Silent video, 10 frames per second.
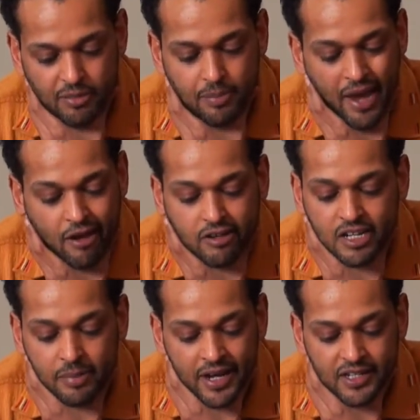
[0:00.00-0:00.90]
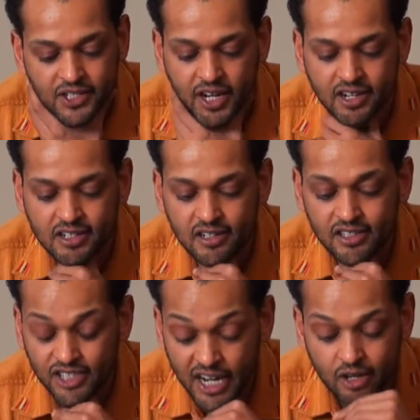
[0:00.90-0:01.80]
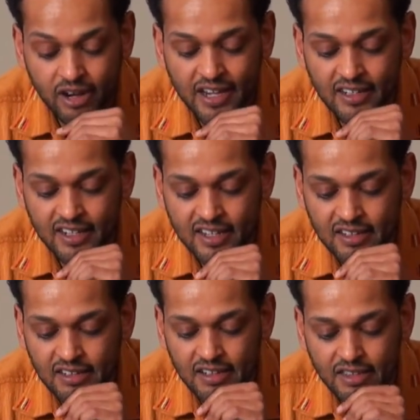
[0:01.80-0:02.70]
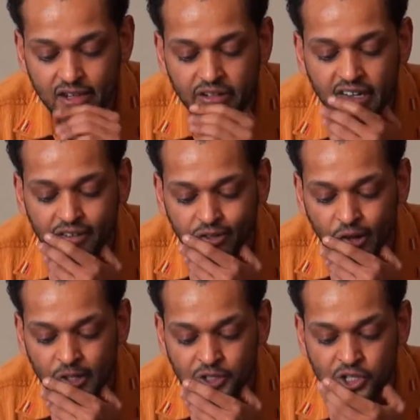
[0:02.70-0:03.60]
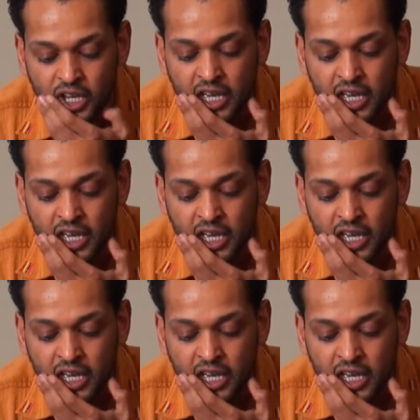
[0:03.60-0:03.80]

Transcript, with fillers: the paradigmatic psychoanalytic theory of loss,